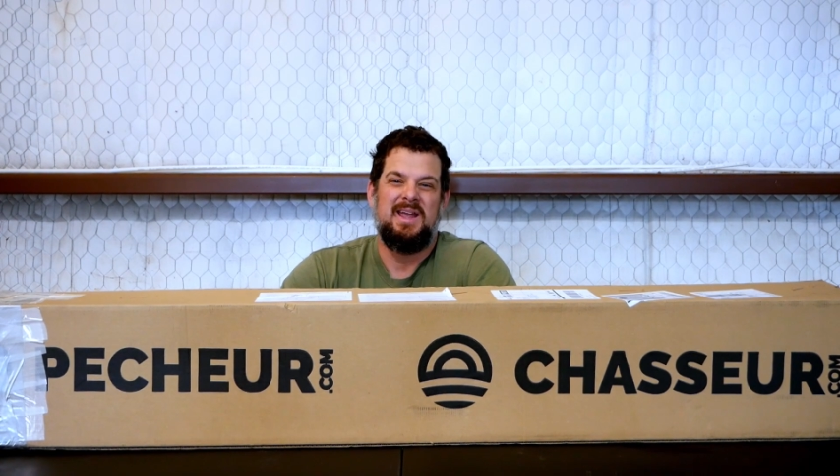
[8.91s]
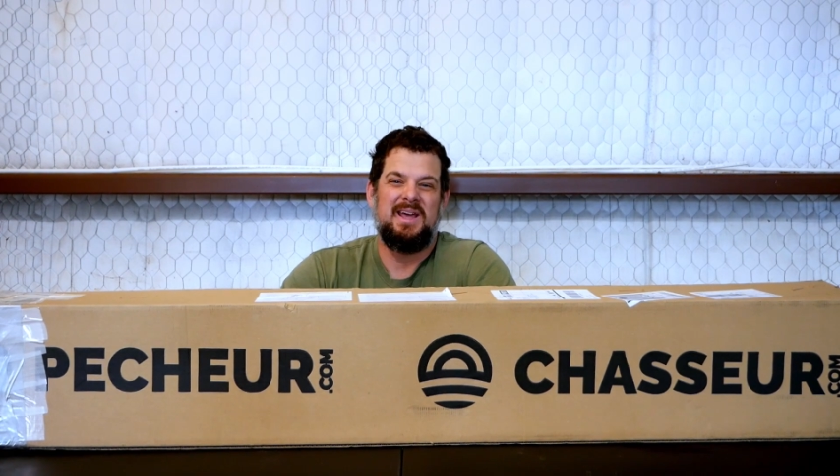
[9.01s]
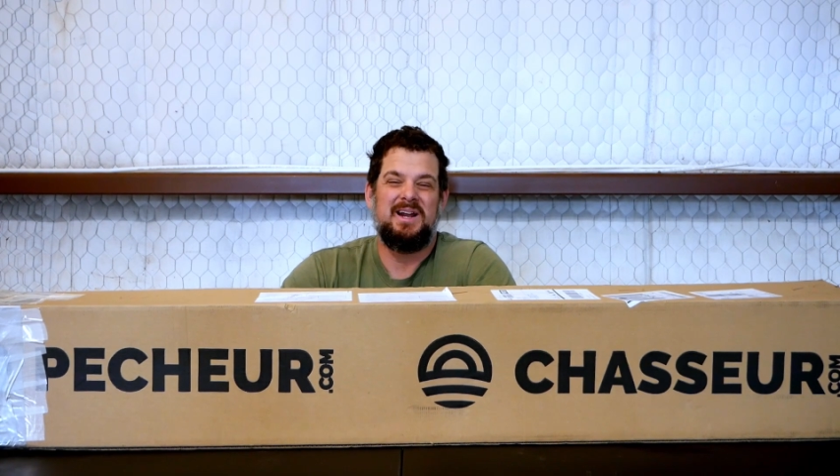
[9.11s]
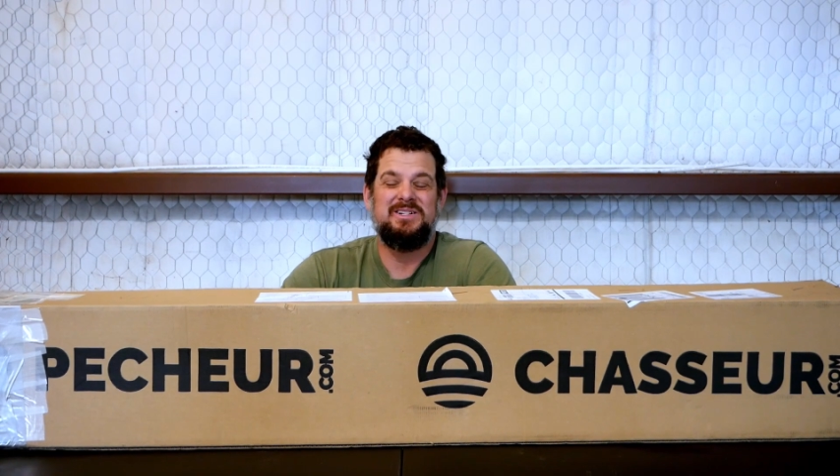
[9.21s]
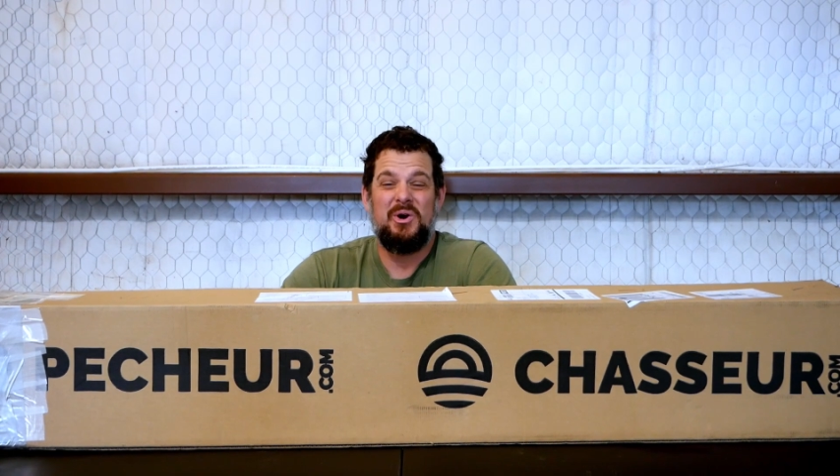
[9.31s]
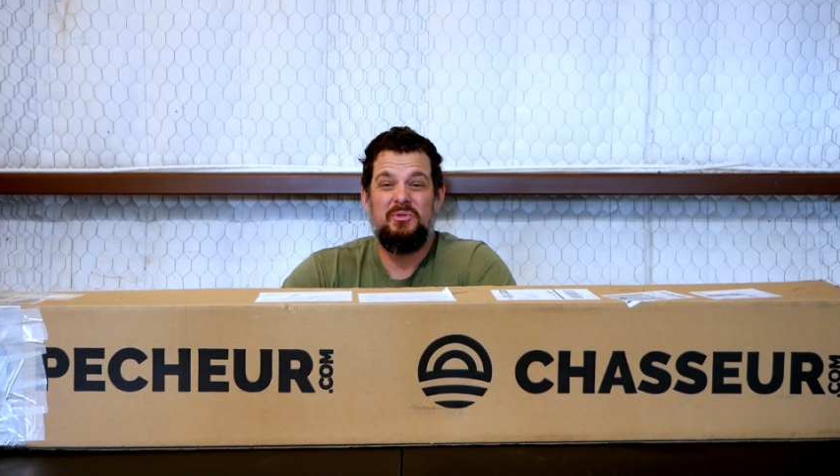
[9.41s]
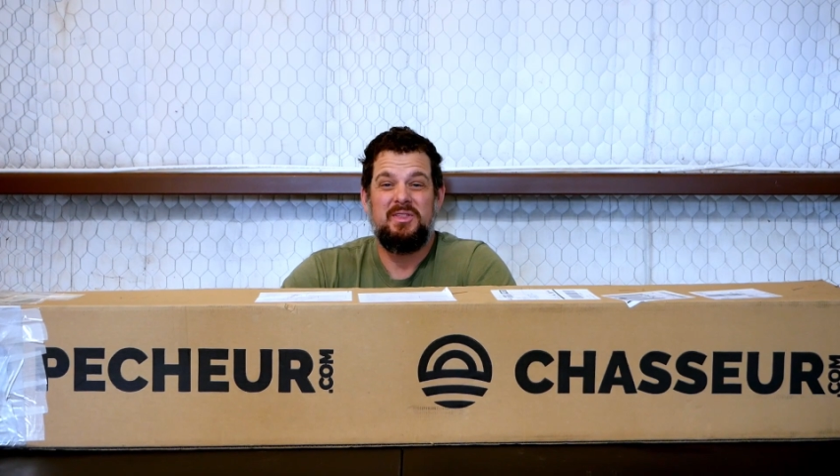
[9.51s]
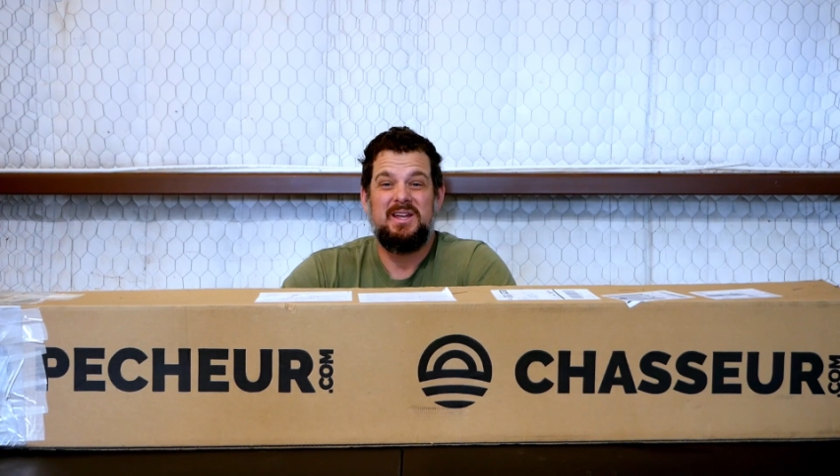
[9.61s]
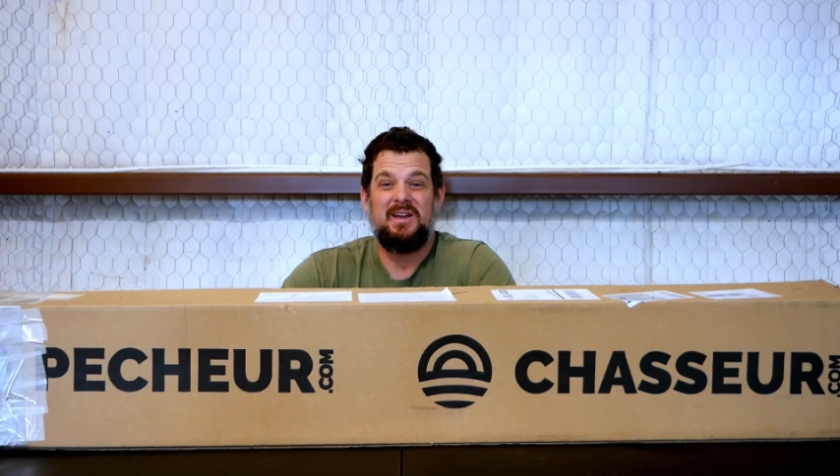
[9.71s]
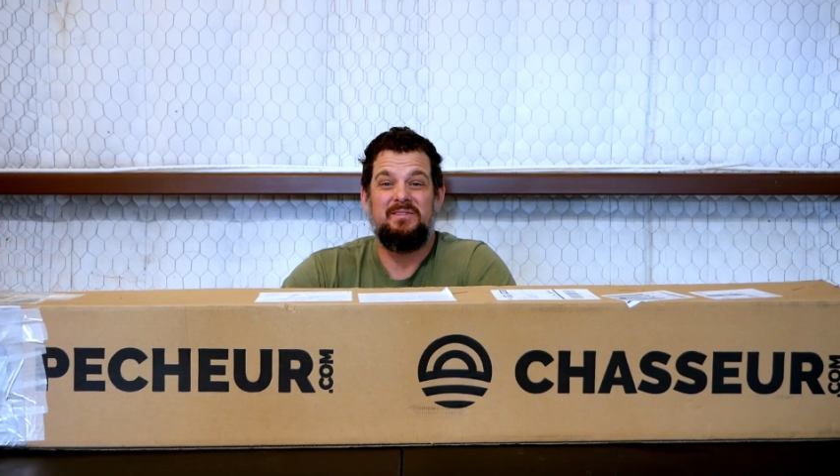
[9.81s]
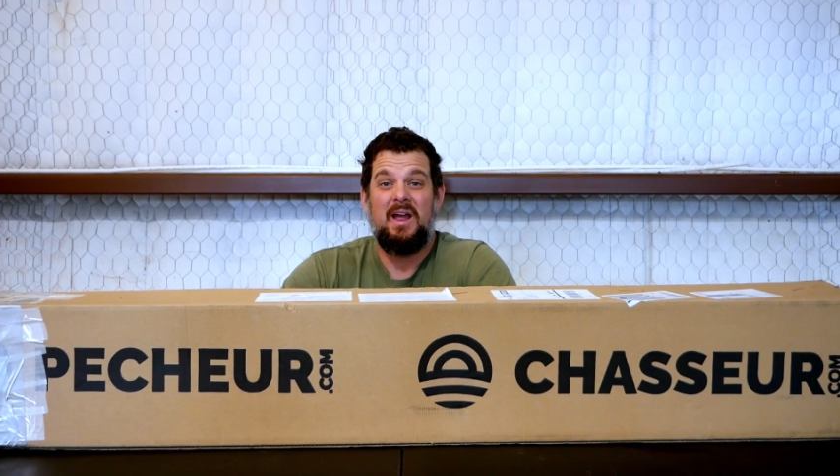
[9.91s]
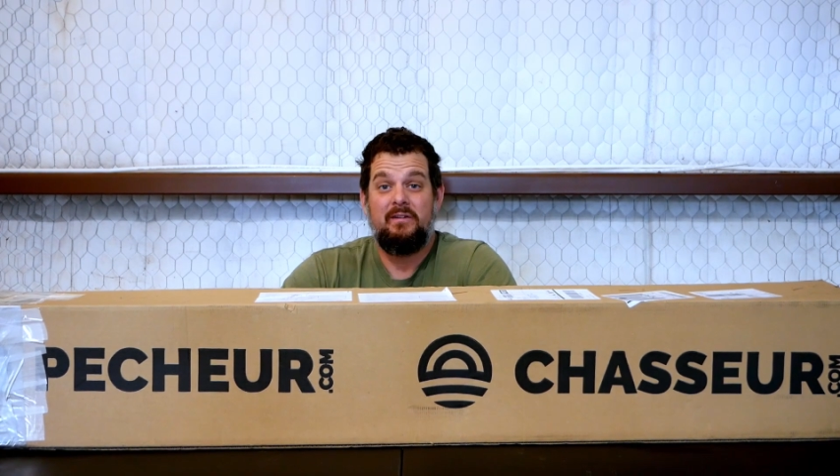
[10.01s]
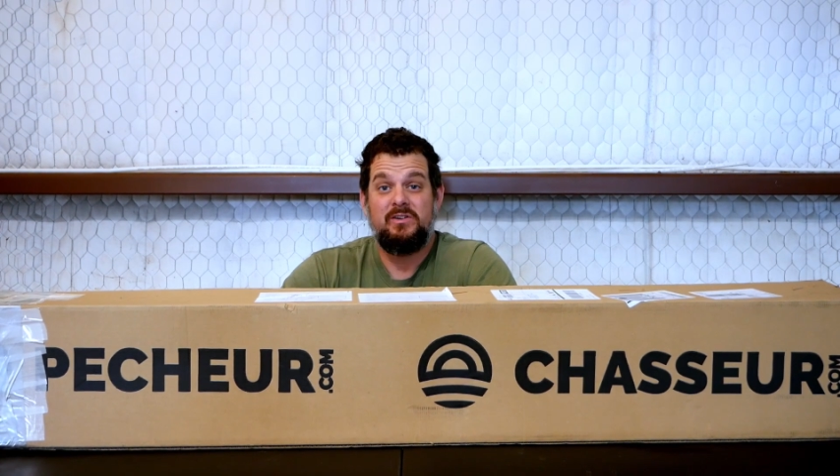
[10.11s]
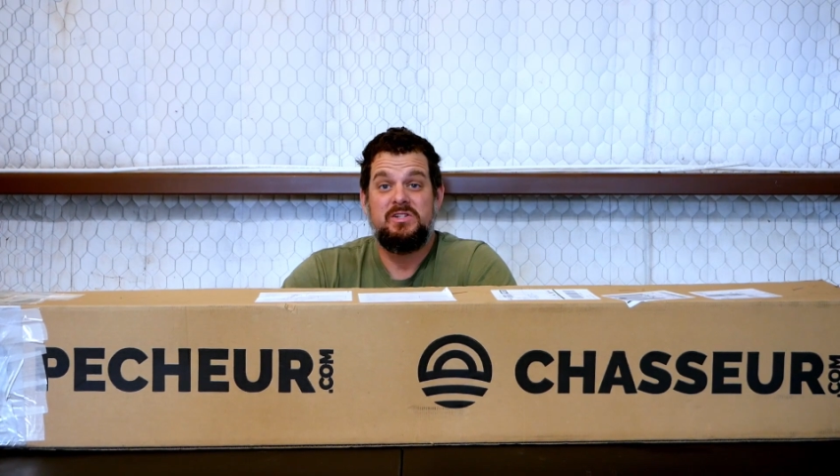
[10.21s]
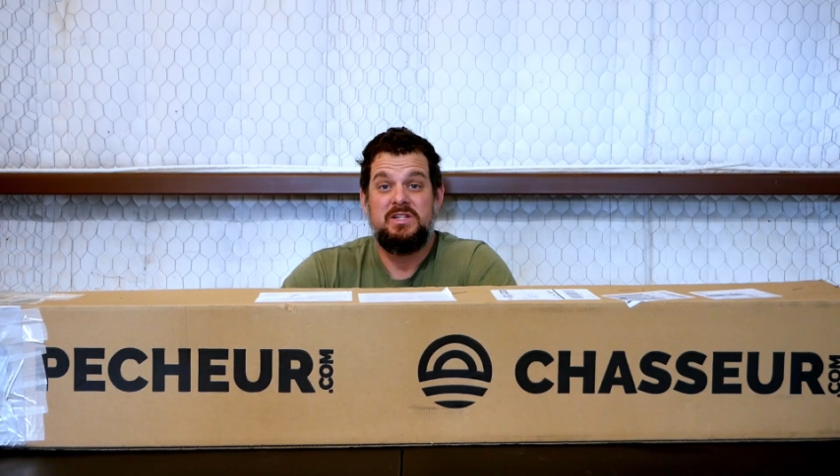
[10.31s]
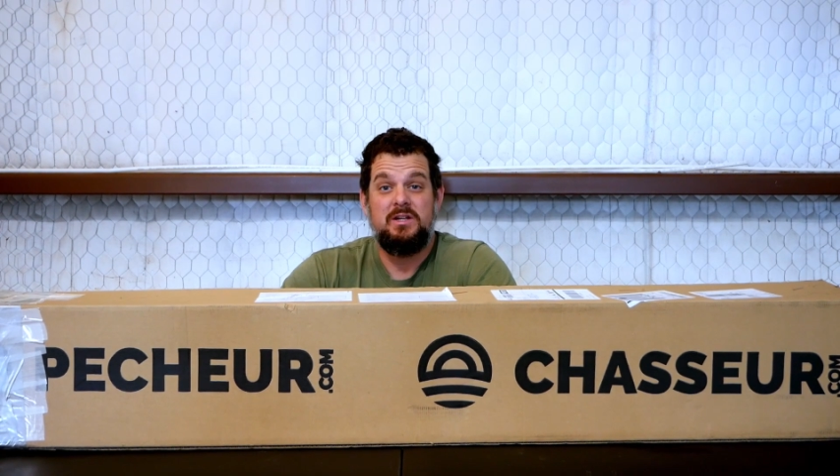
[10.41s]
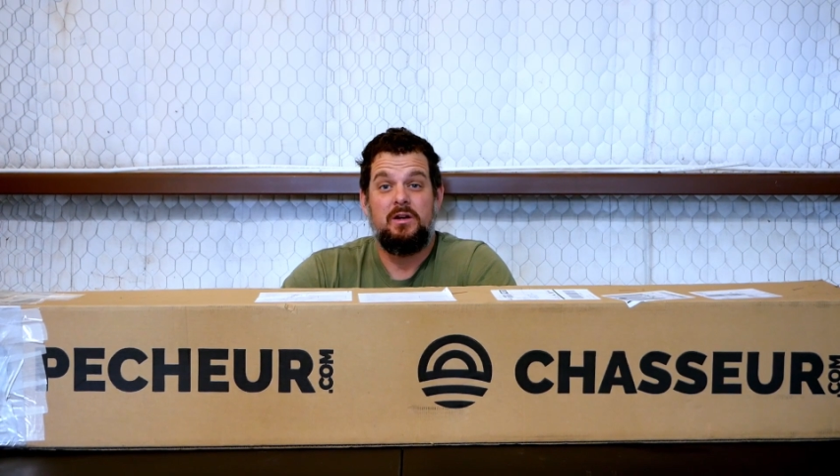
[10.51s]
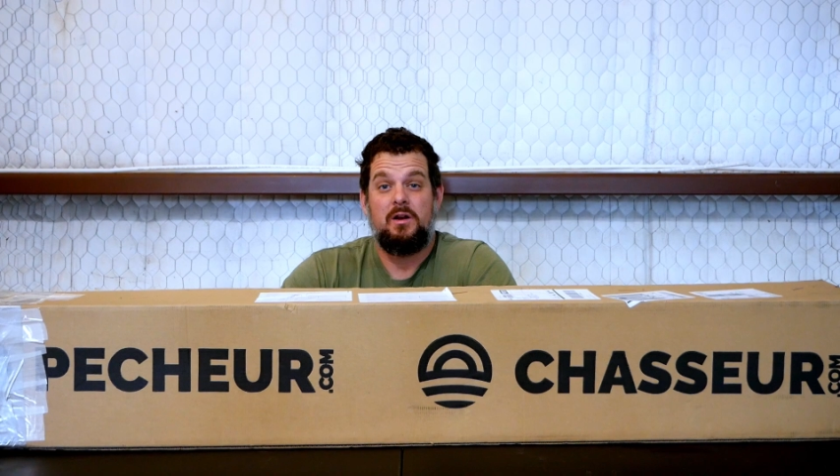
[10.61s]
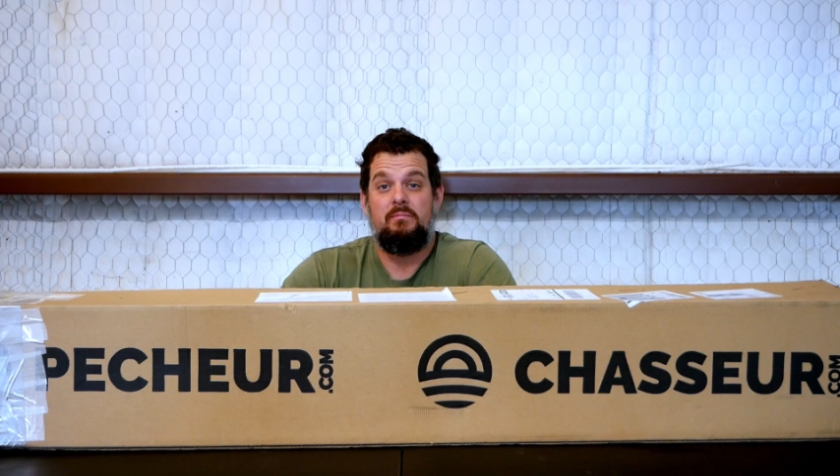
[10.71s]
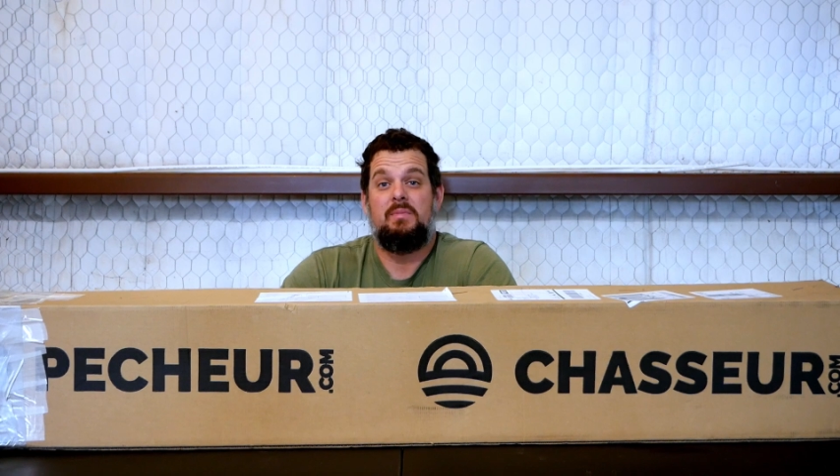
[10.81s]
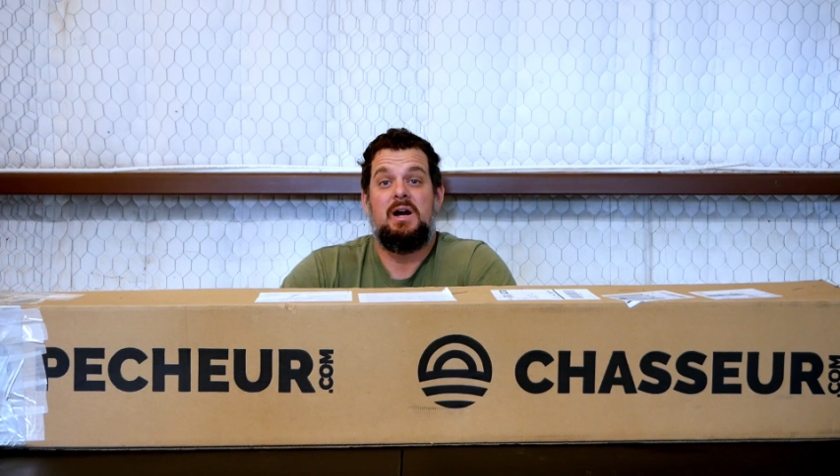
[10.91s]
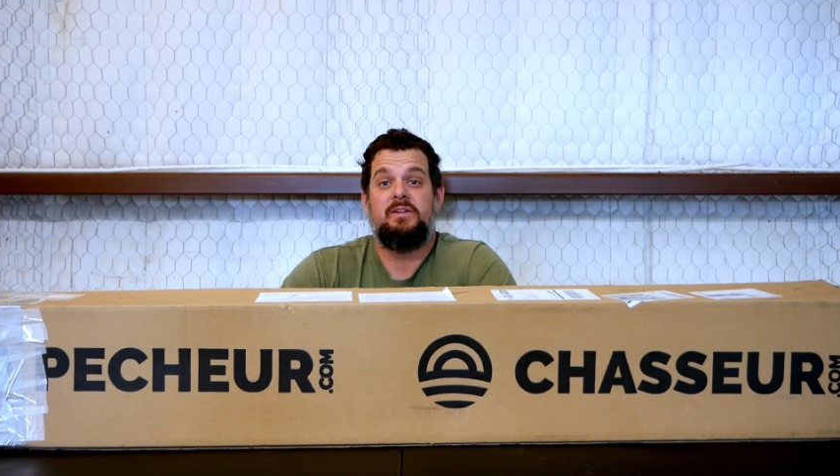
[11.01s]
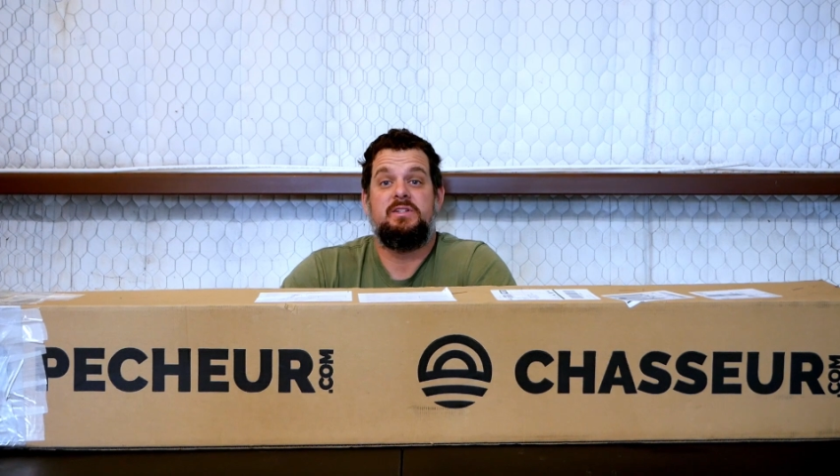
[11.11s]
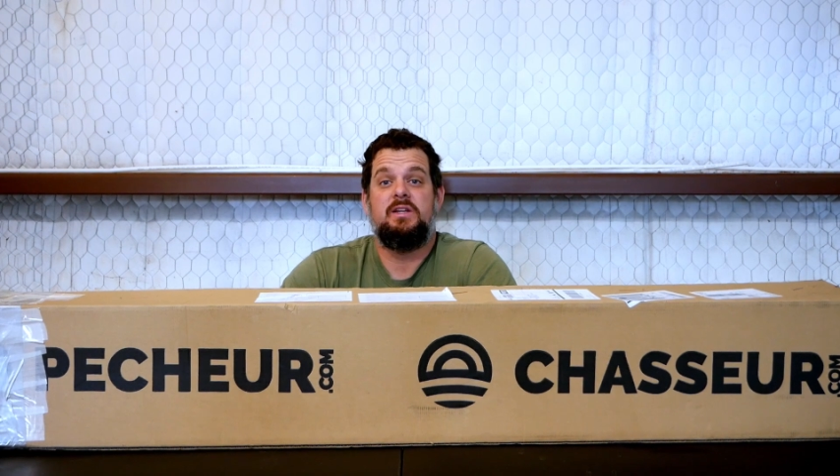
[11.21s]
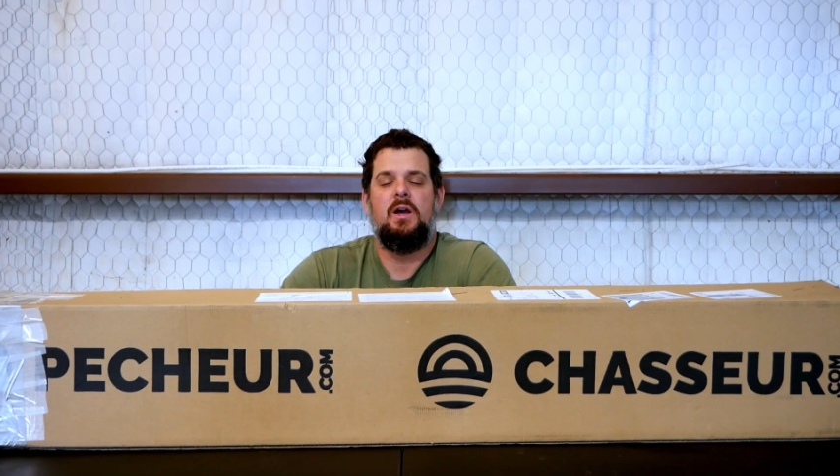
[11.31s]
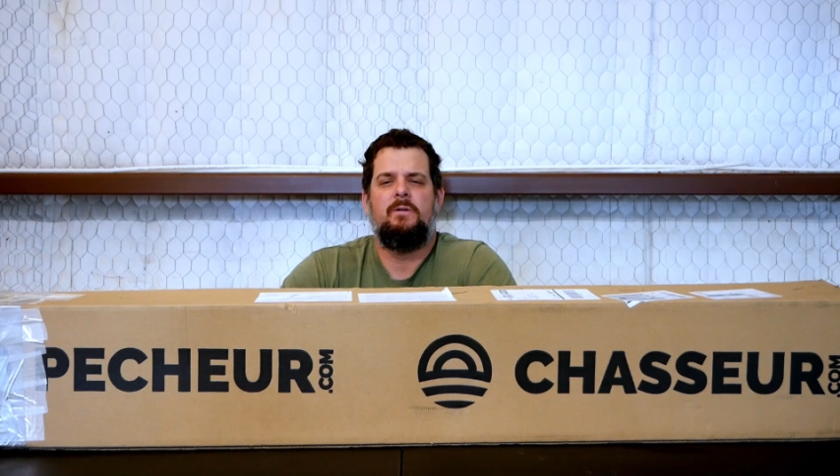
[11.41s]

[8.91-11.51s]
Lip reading: and I don't think I've ever seen an unboxing